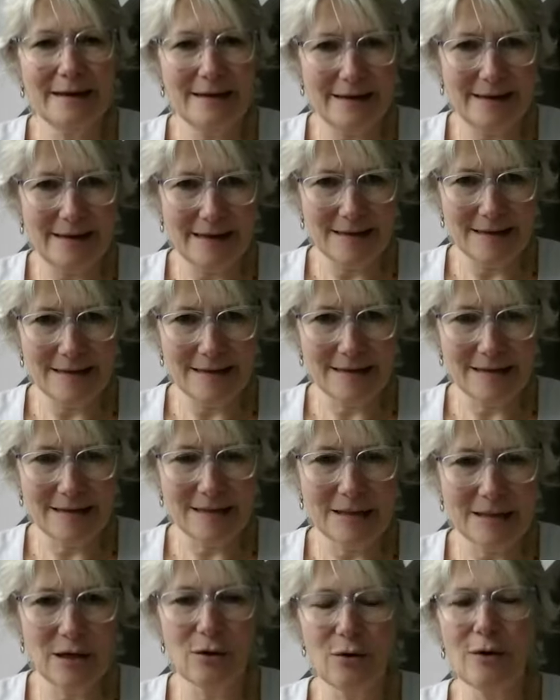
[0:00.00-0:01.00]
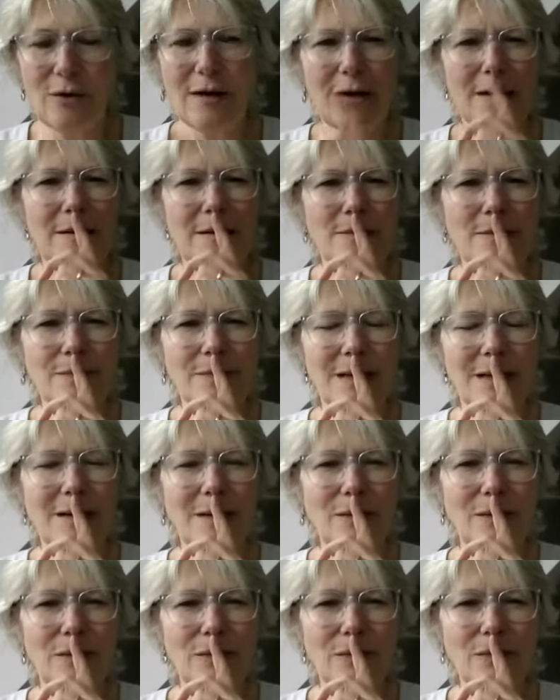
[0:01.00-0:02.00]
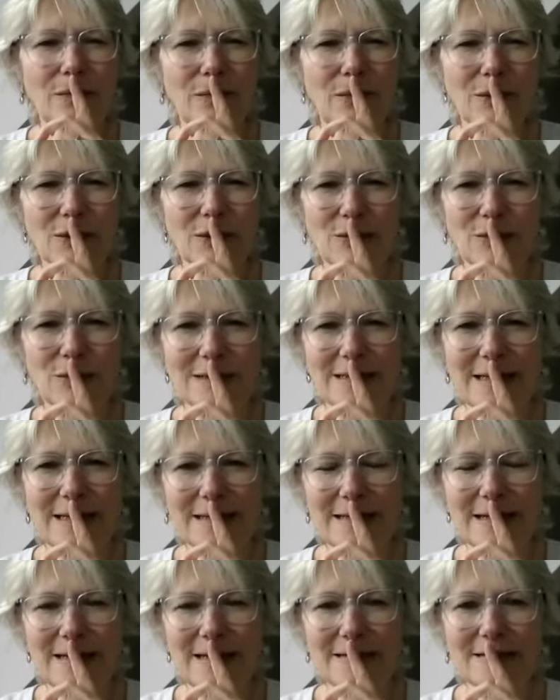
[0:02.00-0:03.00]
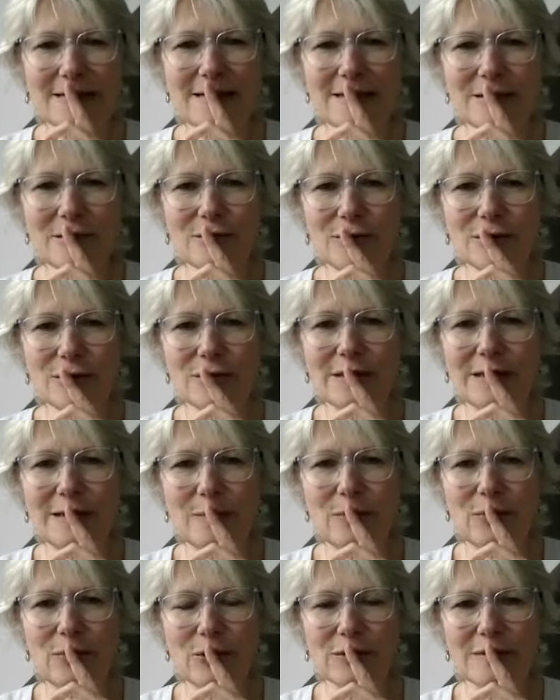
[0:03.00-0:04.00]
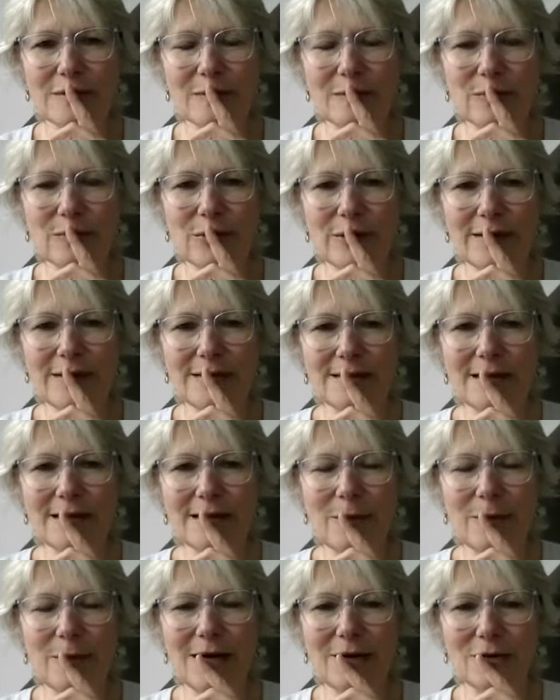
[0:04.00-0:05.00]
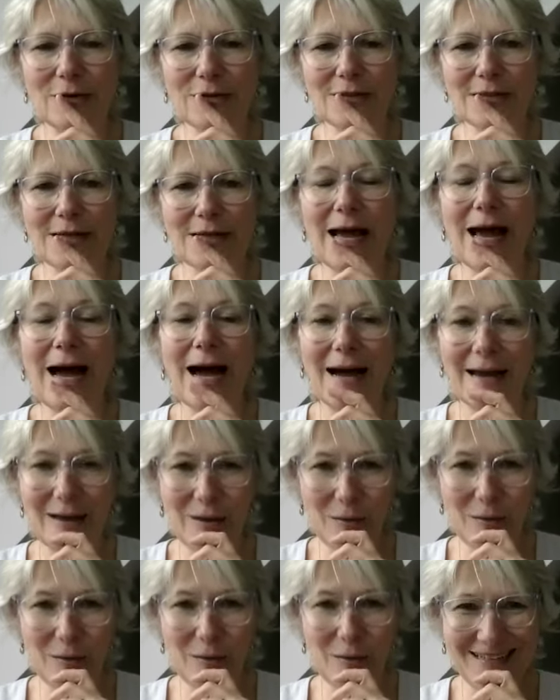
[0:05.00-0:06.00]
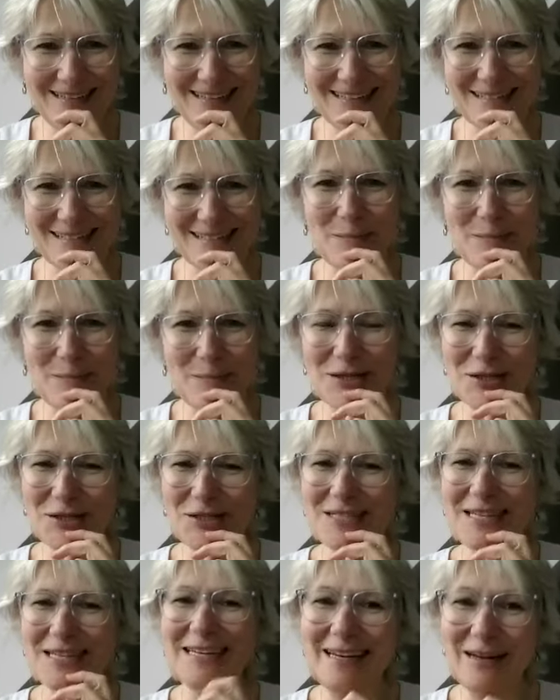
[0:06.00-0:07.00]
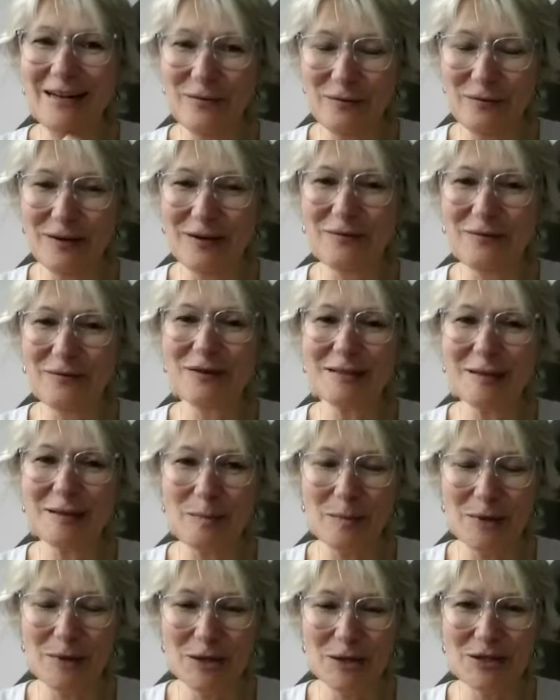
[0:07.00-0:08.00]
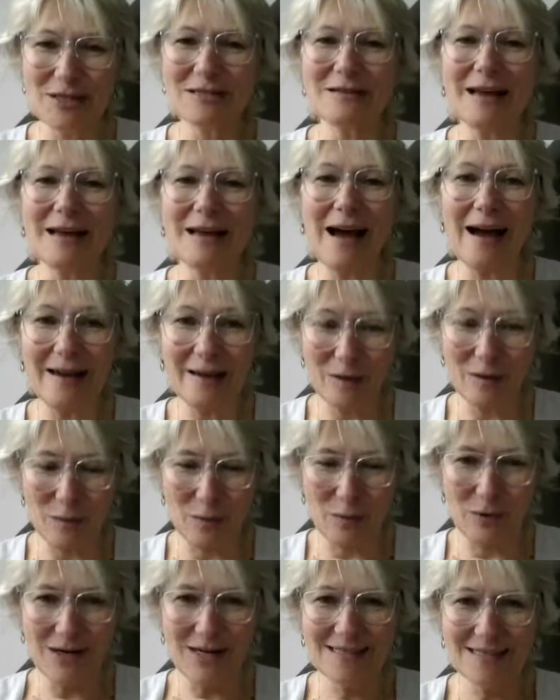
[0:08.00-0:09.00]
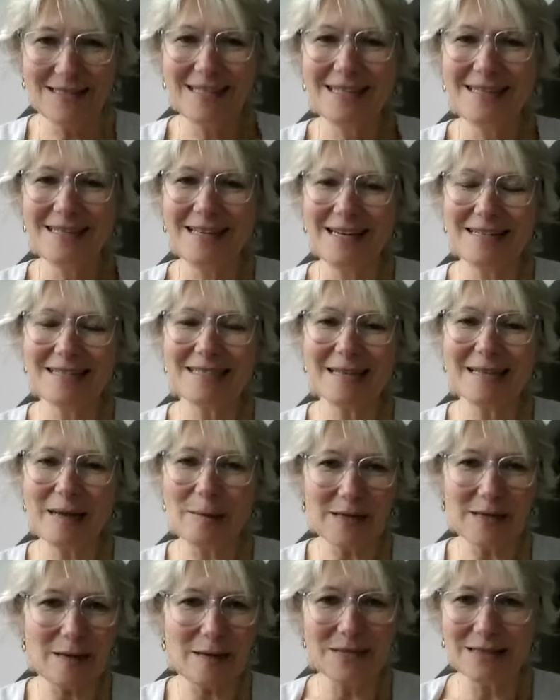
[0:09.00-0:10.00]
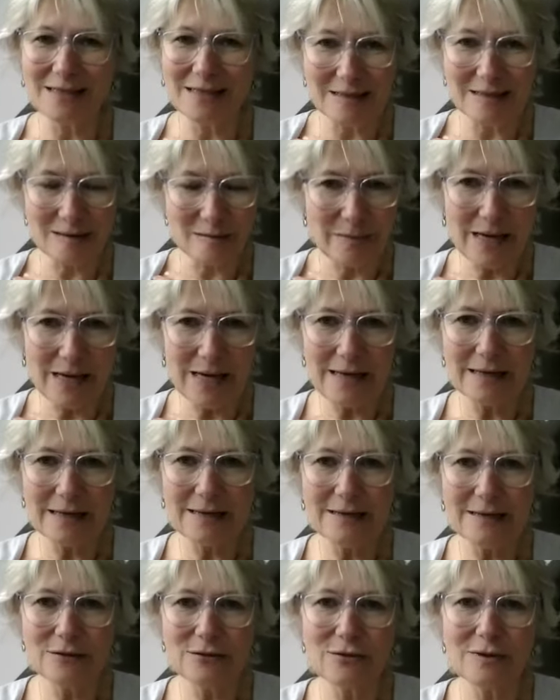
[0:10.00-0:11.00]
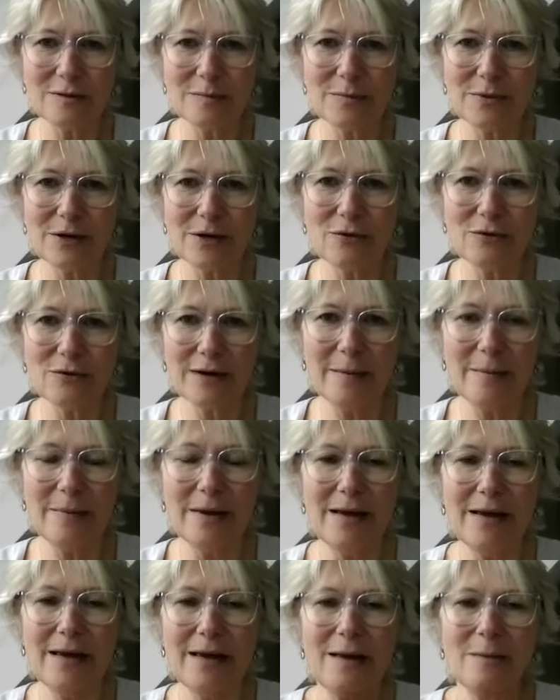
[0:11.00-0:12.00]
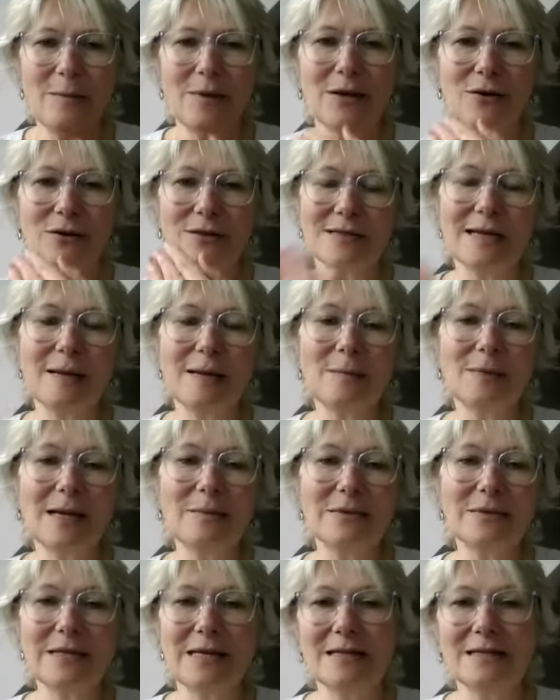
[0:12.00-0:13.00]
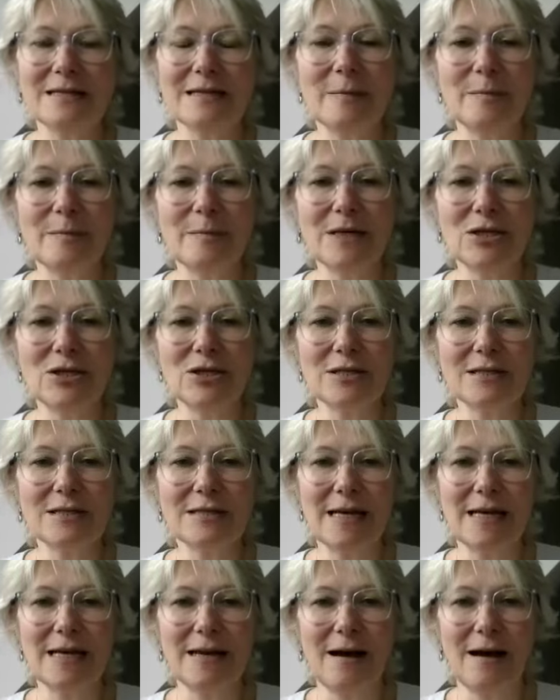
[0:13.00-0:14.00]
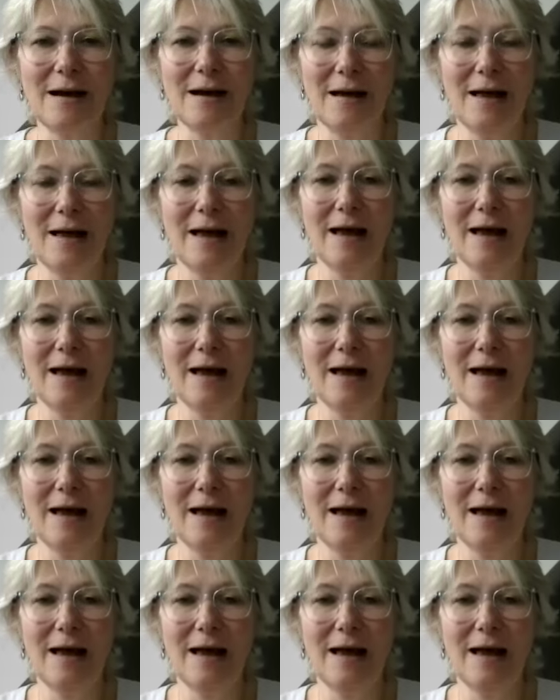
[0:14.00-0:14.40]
Yes, so what you said, Nathan, is also an important point about high quality submissions. And even if a submission is high quality, then sometimes it doesn't make it into the program, because sometimes there's submissions that are